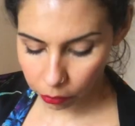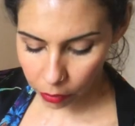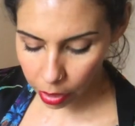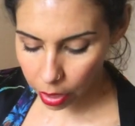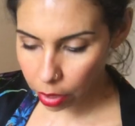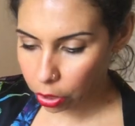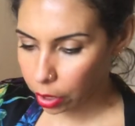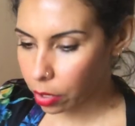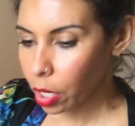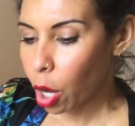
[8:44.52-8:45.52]
See, look at
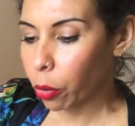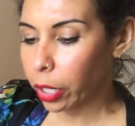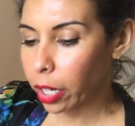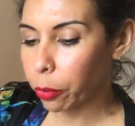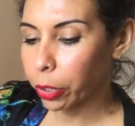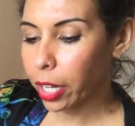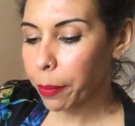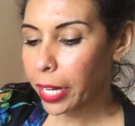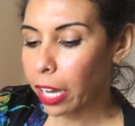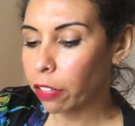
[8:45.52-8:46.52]
this. We're
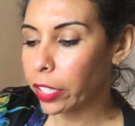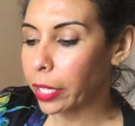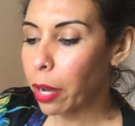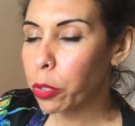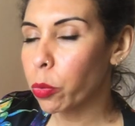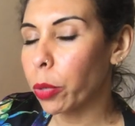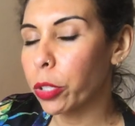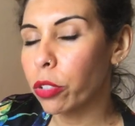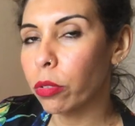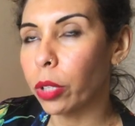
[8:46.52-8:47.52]
coming out of it. That was what
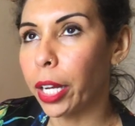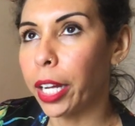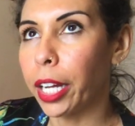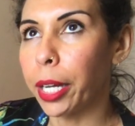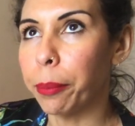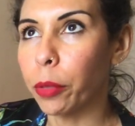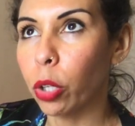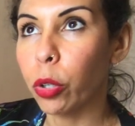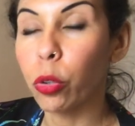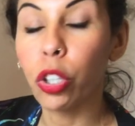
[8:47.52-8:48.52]
was
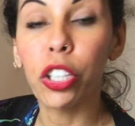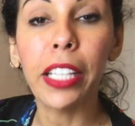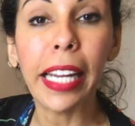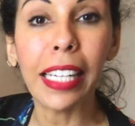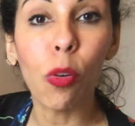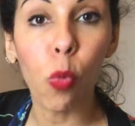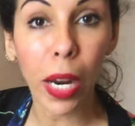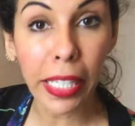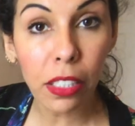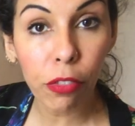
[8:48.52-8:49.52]
creating
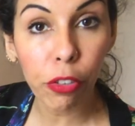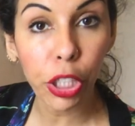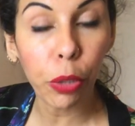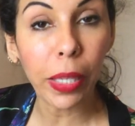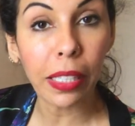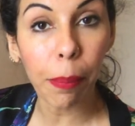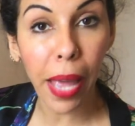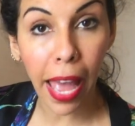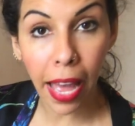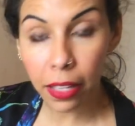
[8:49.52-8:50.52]
weight for you in the
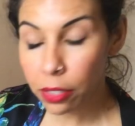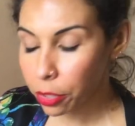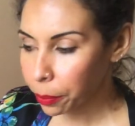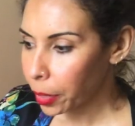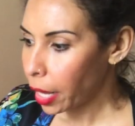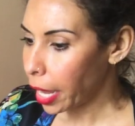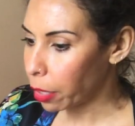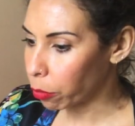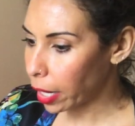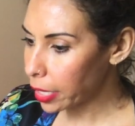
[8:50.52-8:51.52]
past.
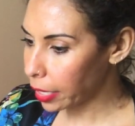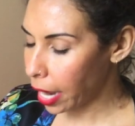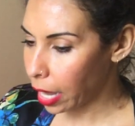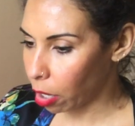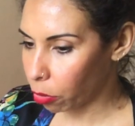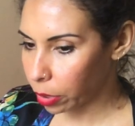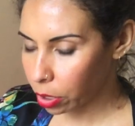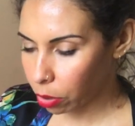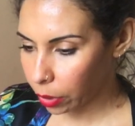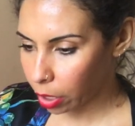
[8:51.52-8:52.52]
And right now, what's
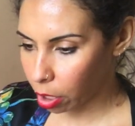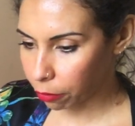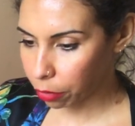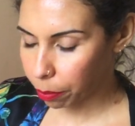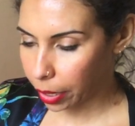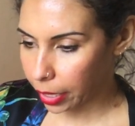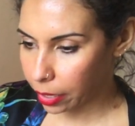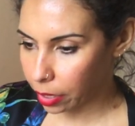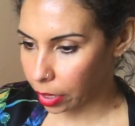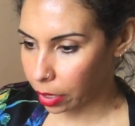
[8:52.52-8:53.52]
going on for
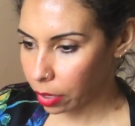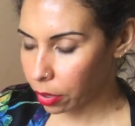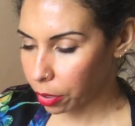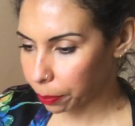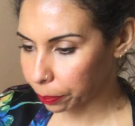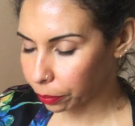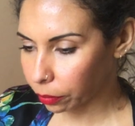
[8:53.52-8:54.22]
Pisces